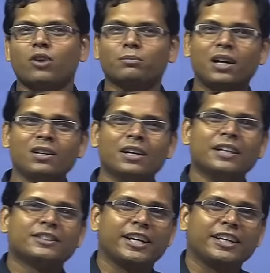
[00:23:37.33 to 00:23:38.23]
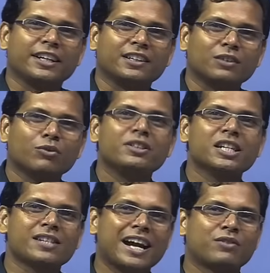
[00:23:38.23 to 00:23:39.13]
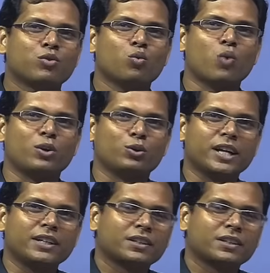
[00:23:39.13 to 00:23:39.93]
from the training data. We will just add 1 to that.